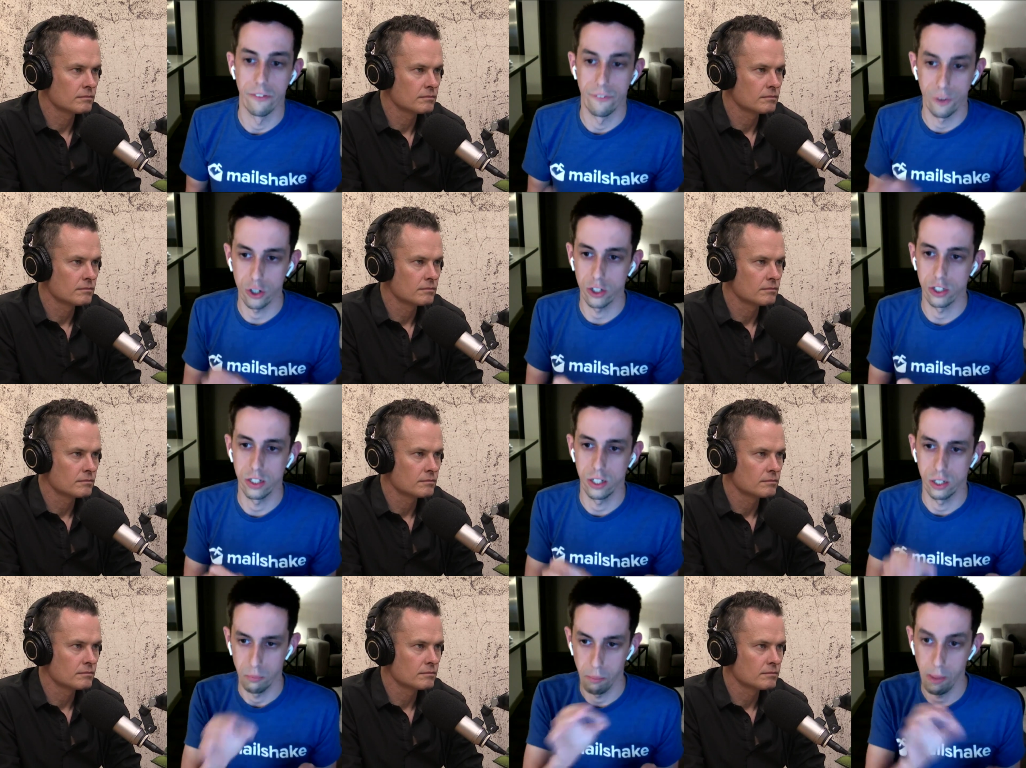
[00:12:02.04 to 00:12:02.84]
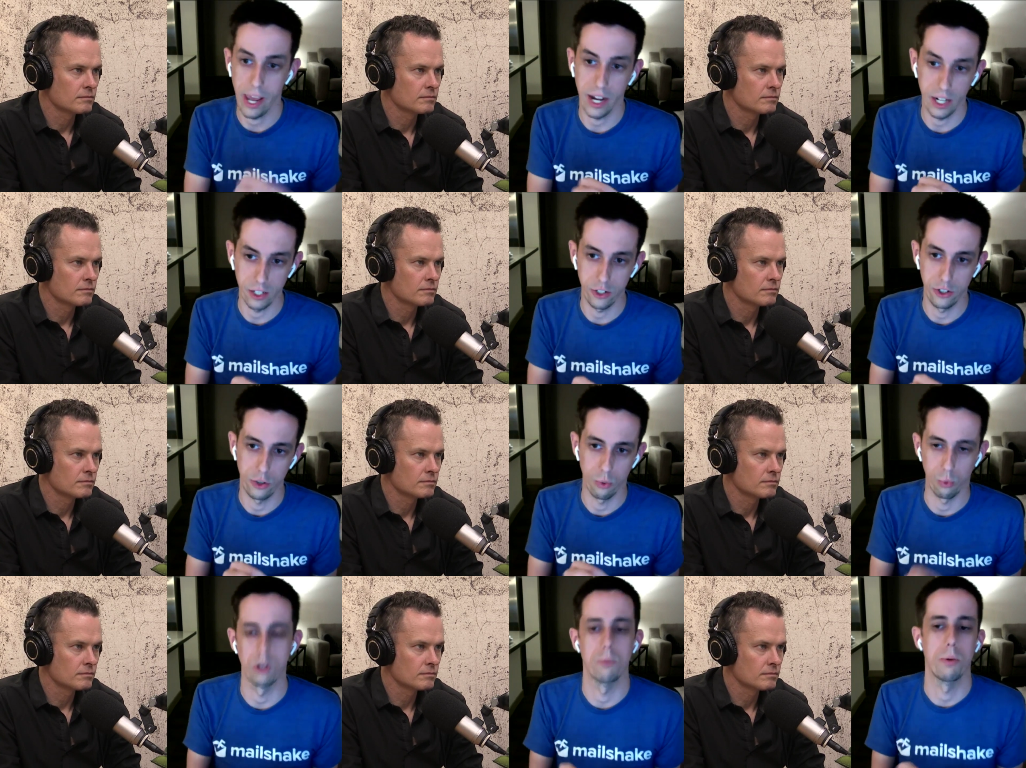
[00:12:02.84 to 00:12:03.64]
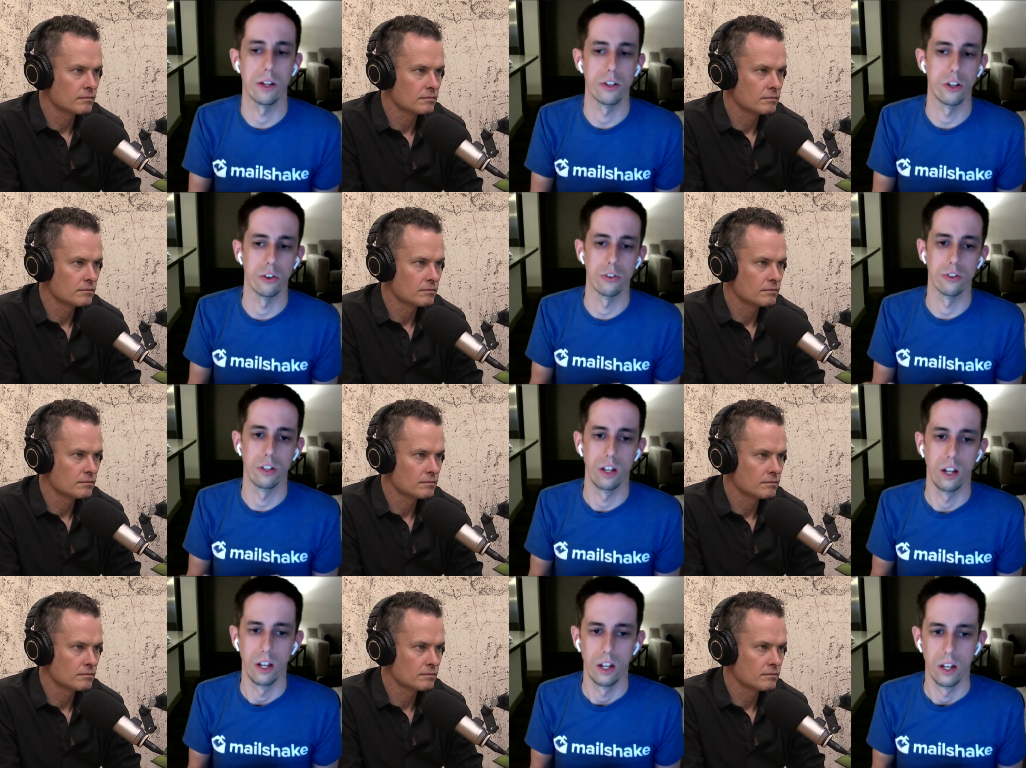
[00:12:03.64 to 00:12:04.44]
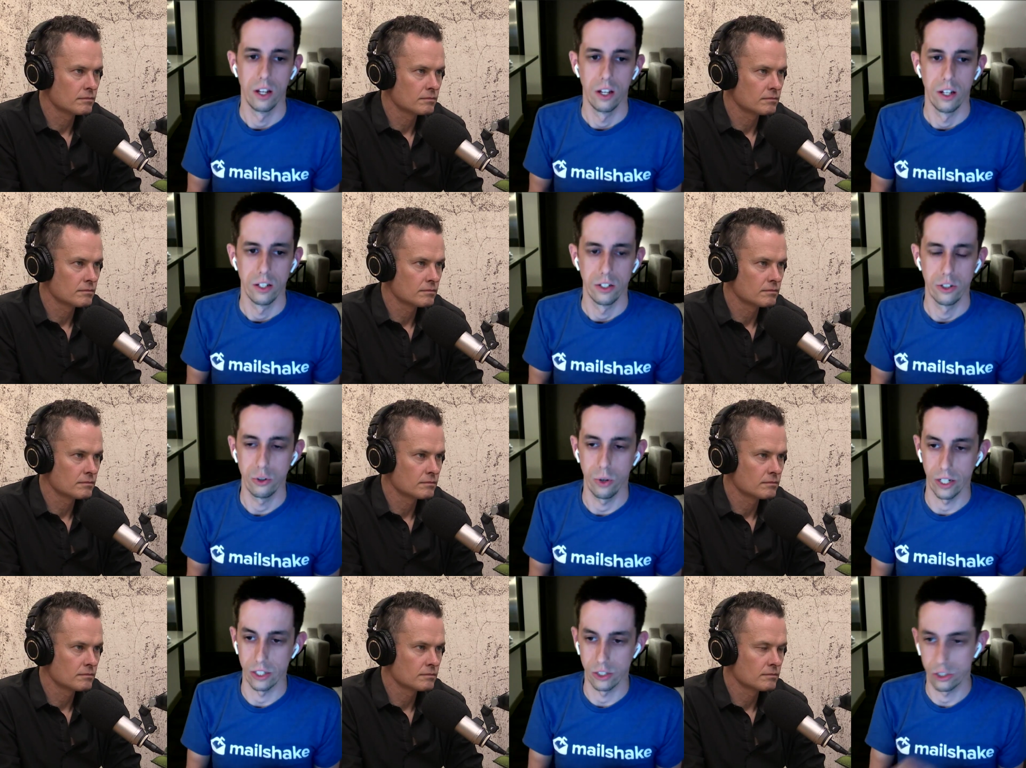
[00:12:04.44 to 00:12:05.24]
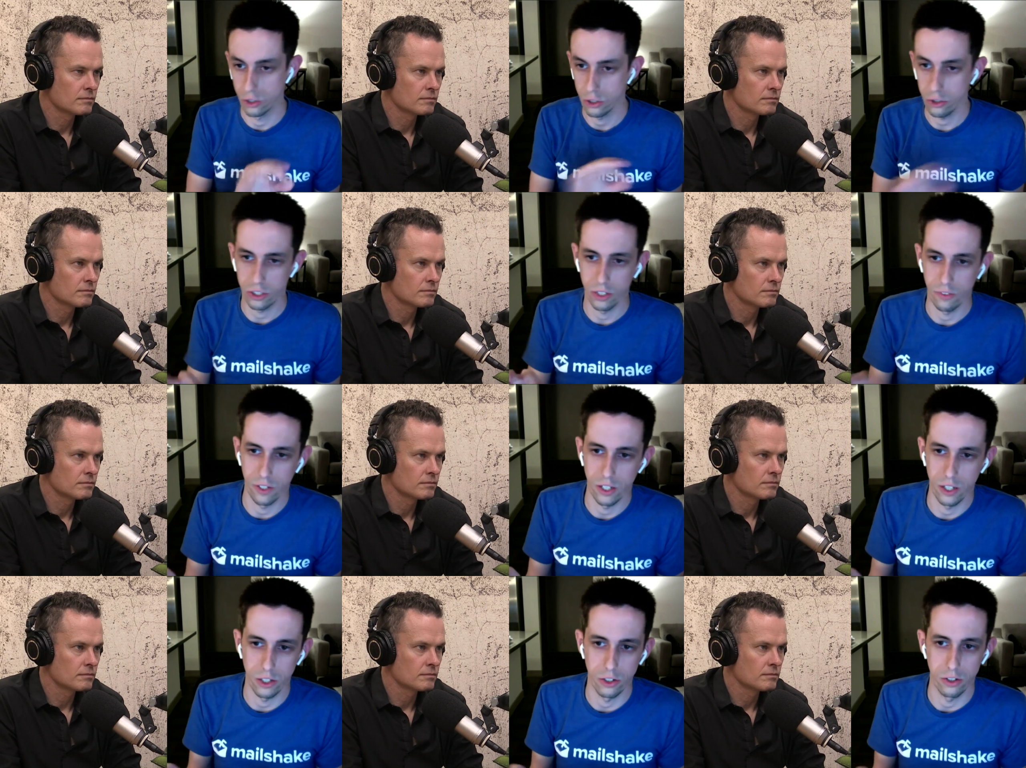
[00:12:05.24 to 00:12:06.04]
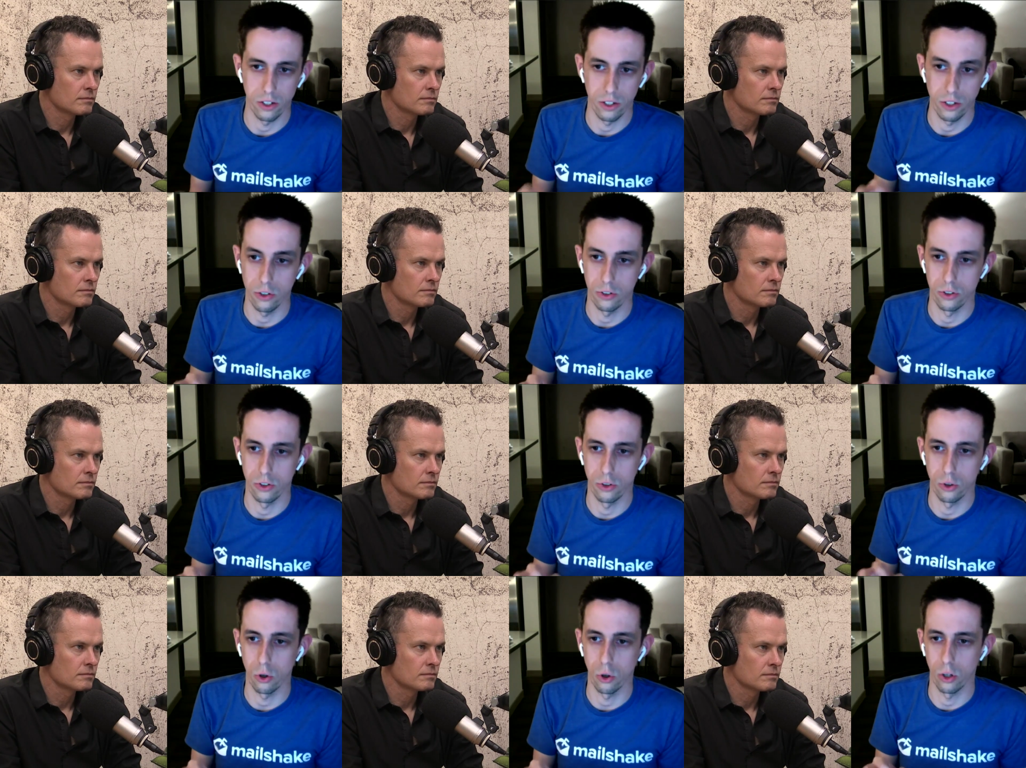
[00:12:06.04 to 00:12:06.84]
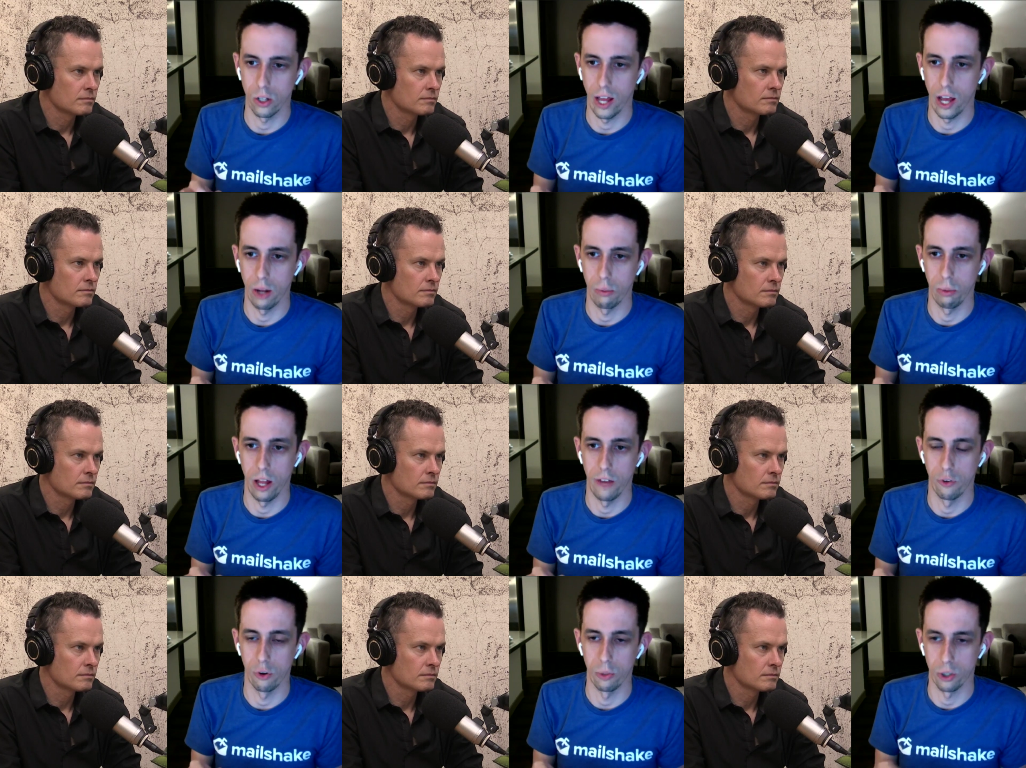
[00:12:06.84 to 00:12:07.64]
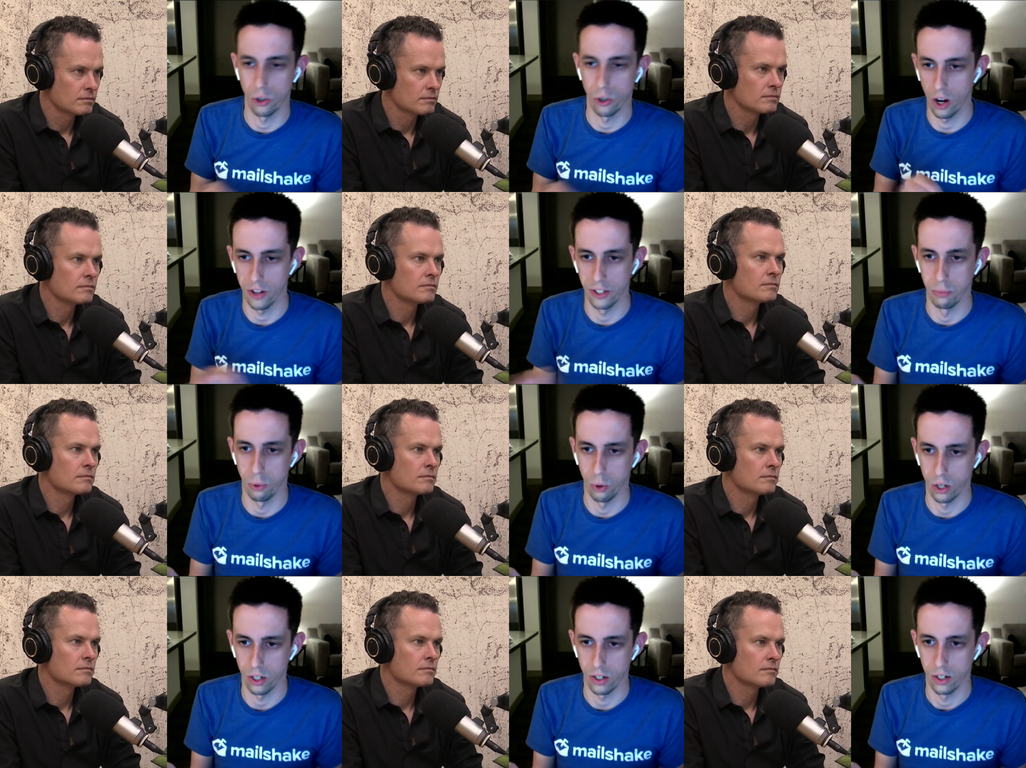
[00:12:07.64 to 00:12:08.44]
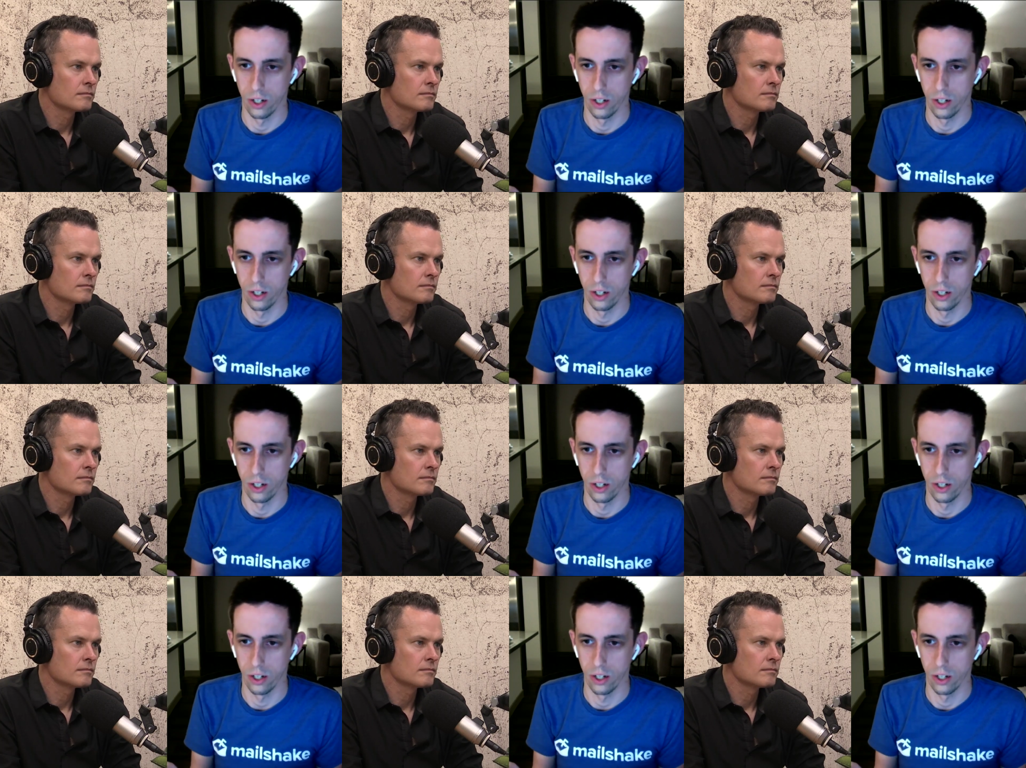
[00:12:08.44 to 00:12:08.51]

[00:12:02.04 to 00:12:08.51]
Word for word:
Speaker 1: first managed WordPress host to exclusively use Google Cloud Platform across the board.